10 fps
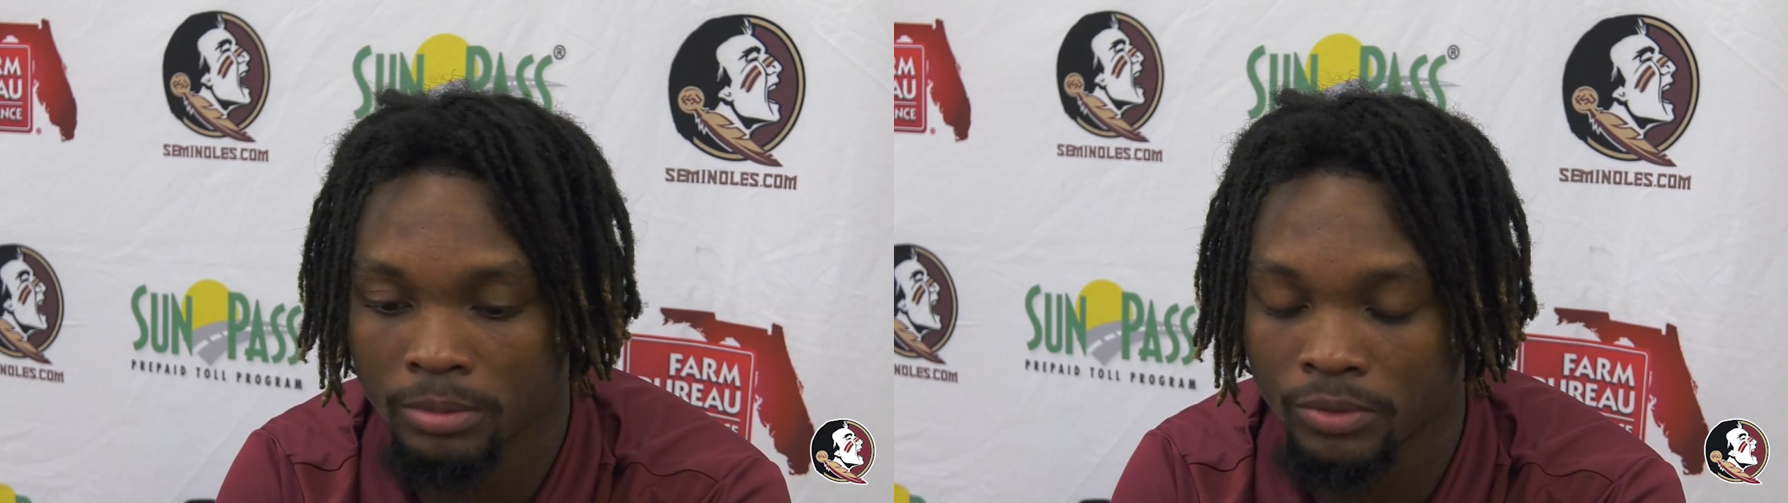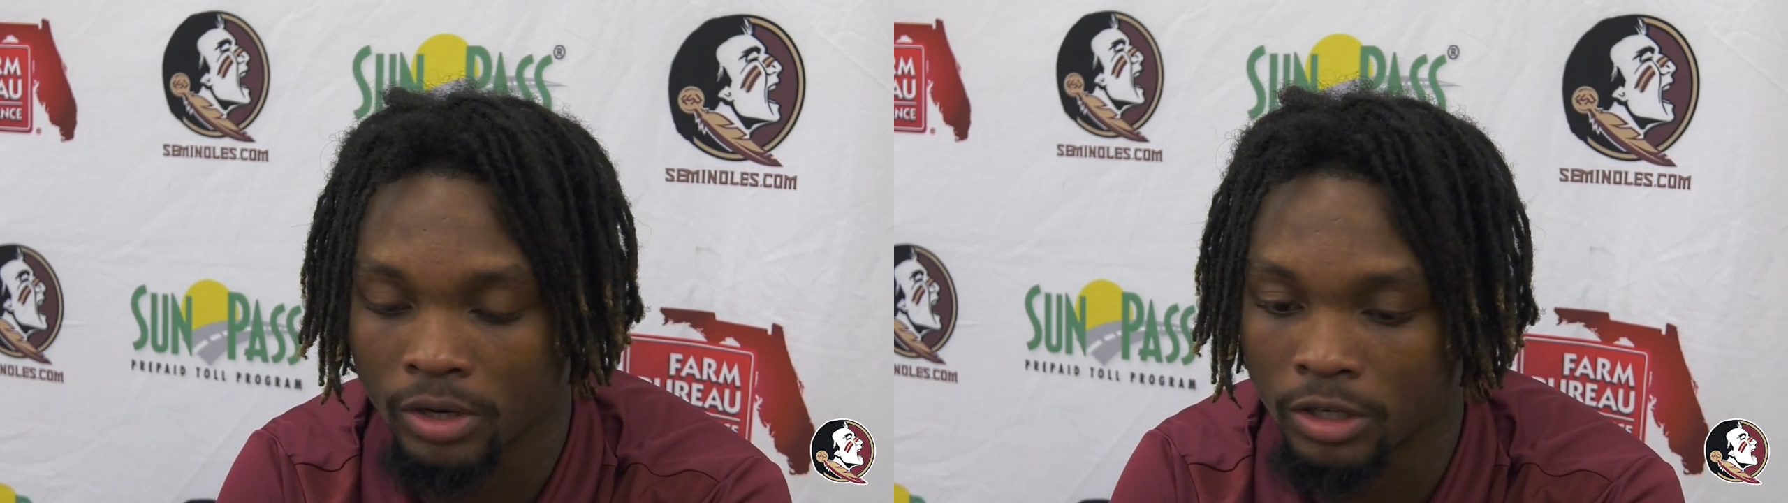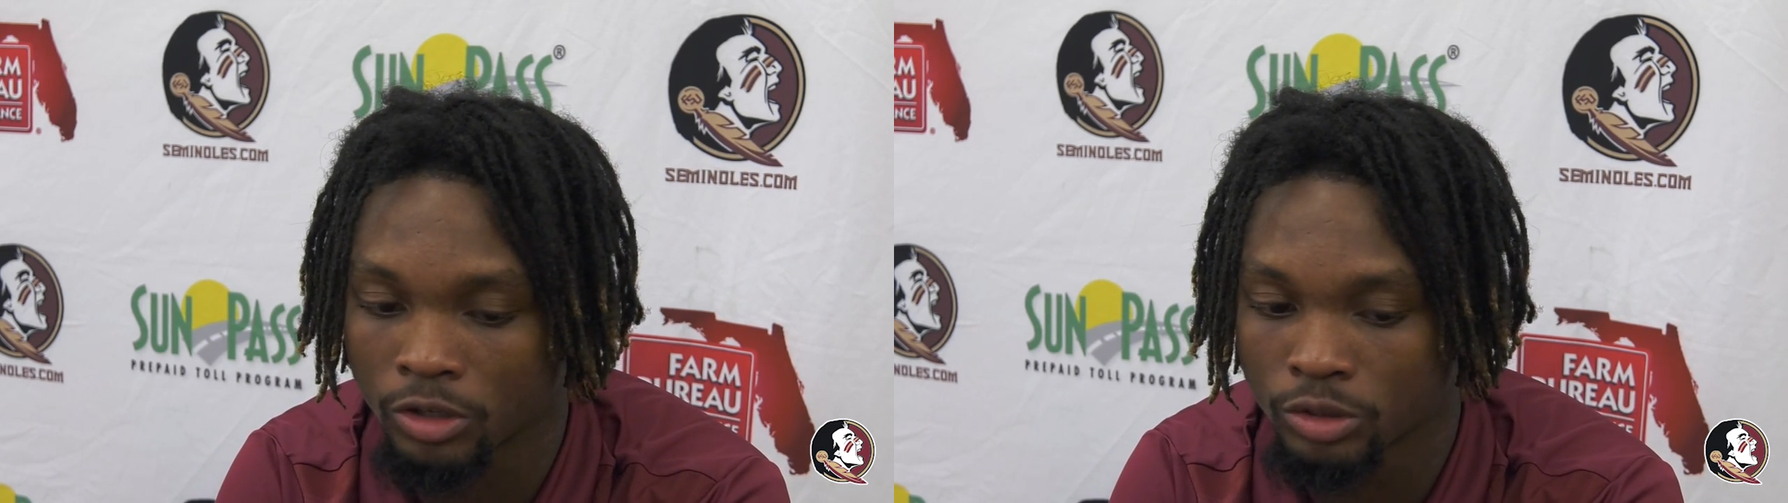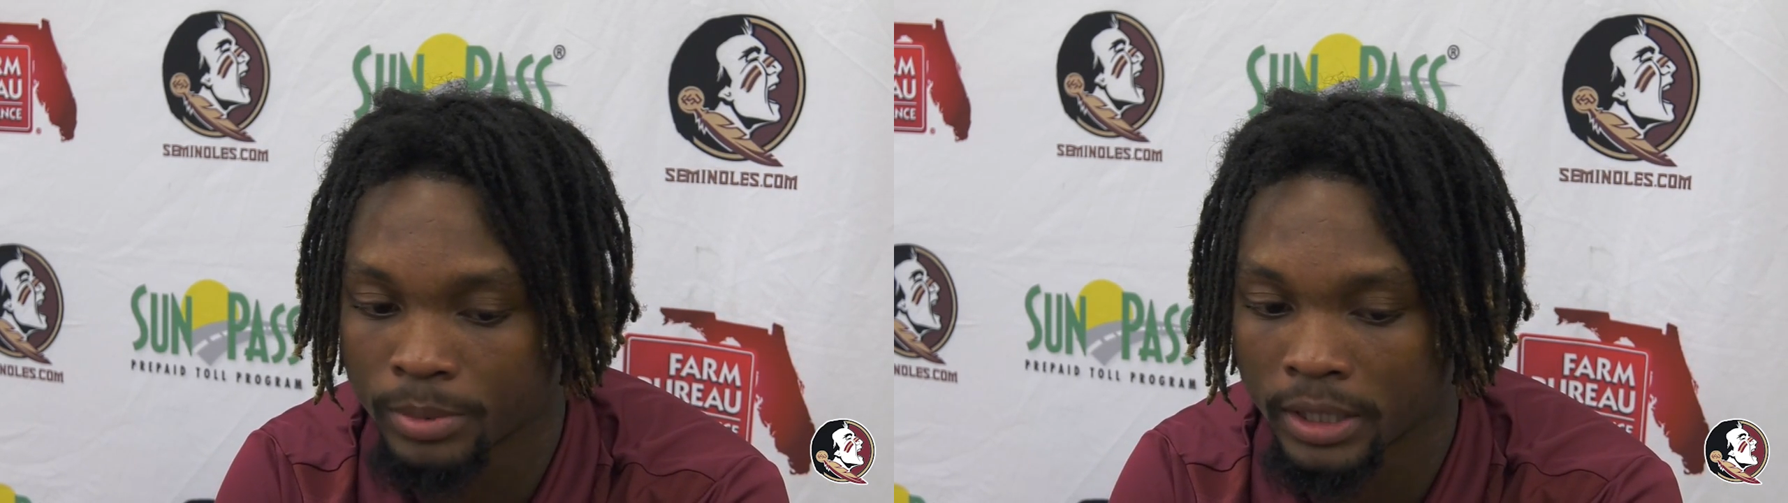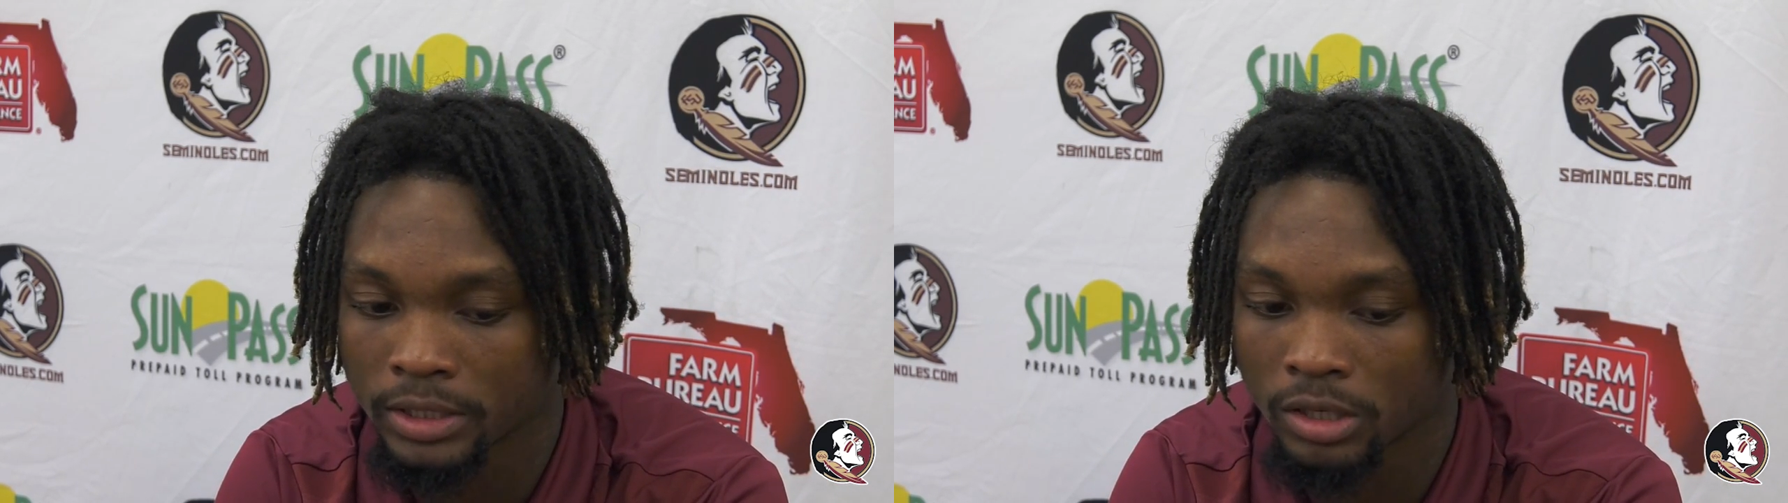we've been running those
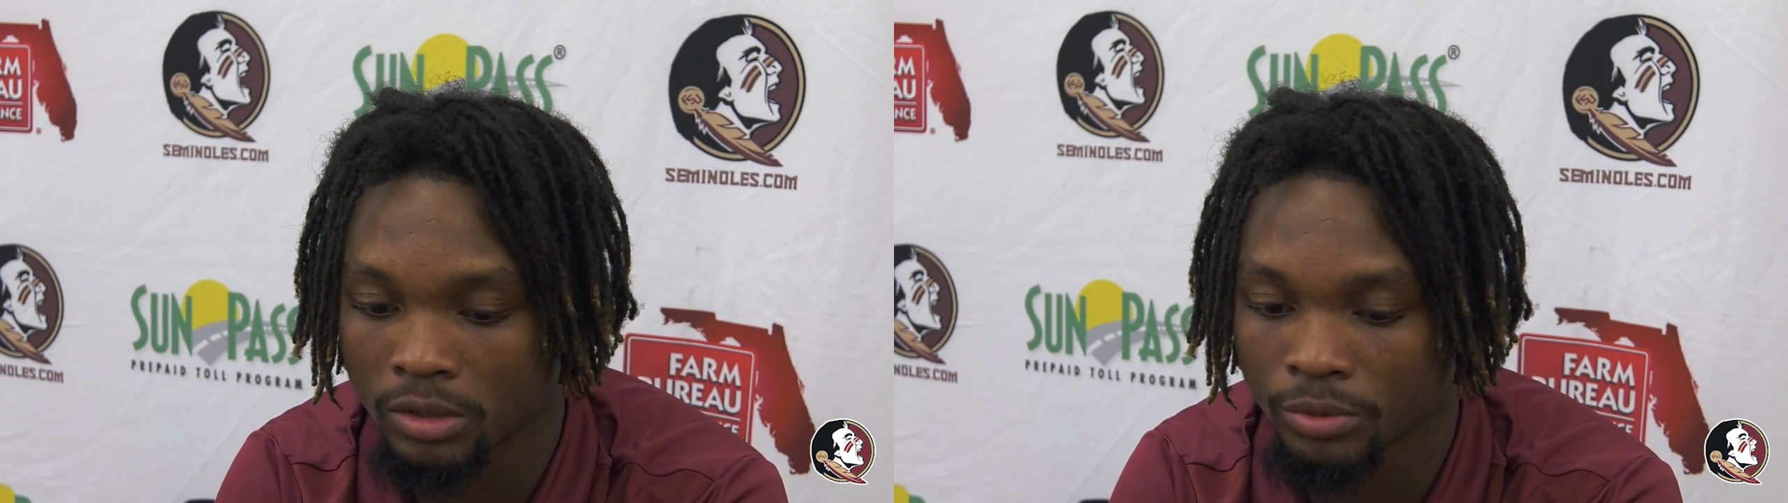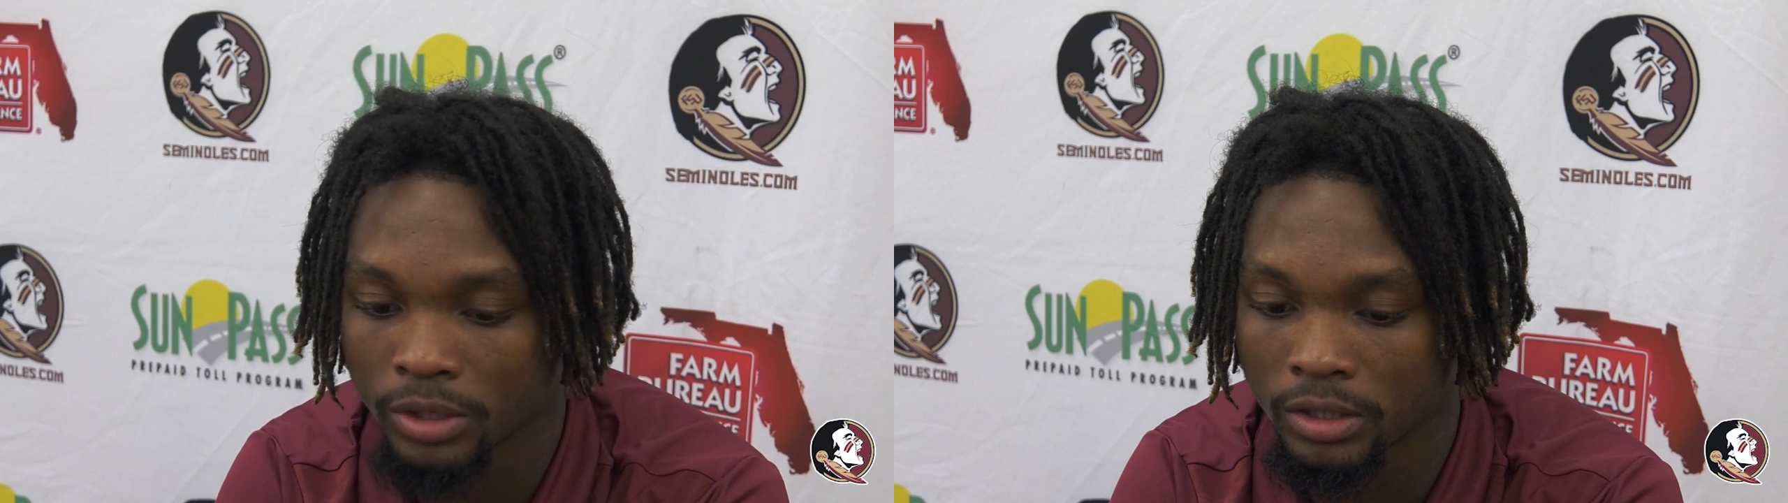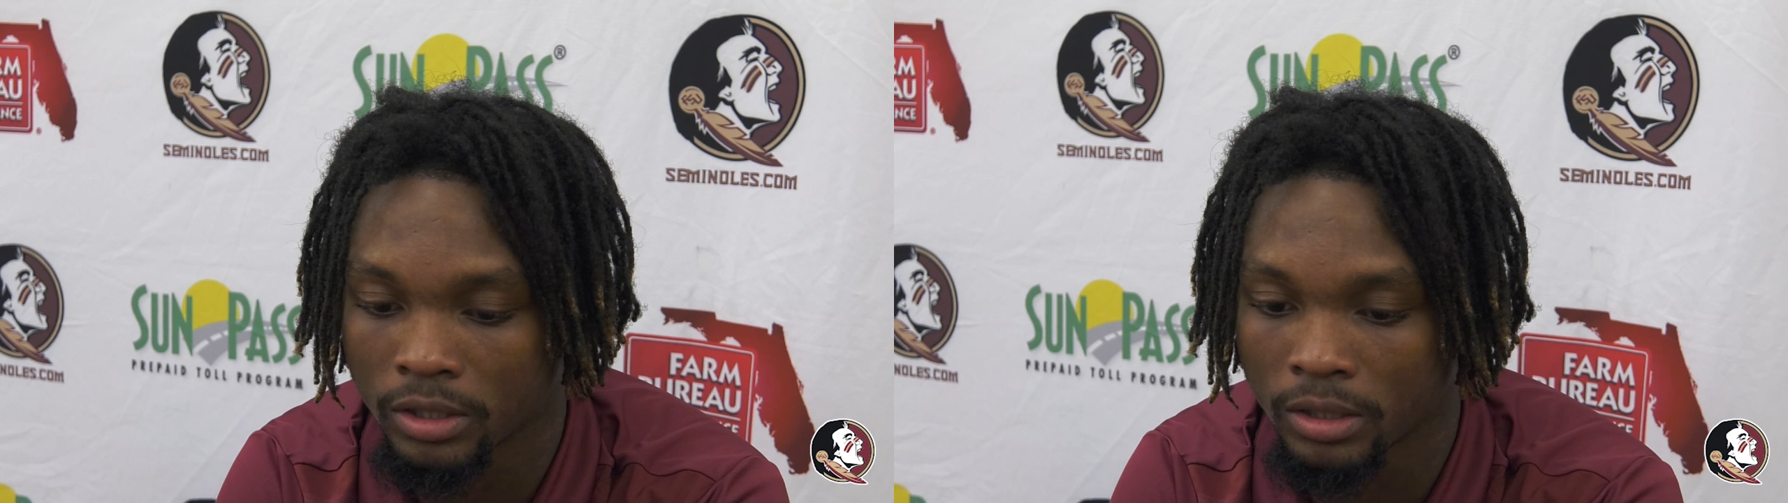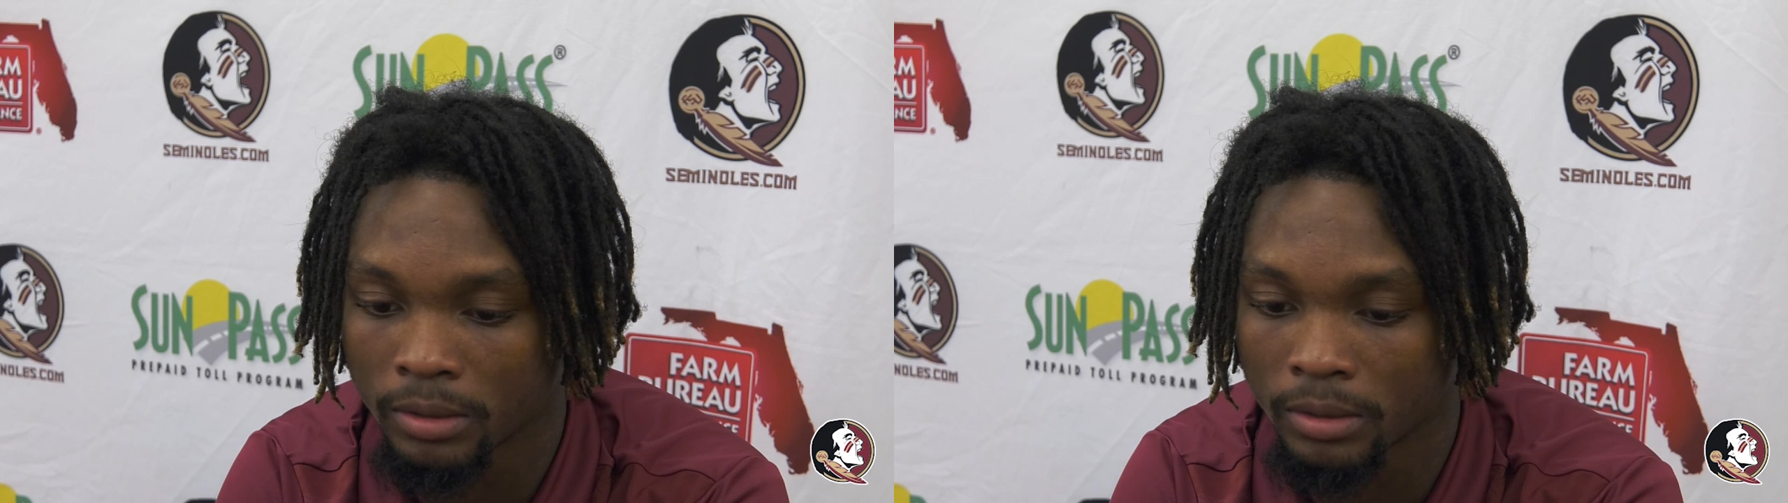plays all week,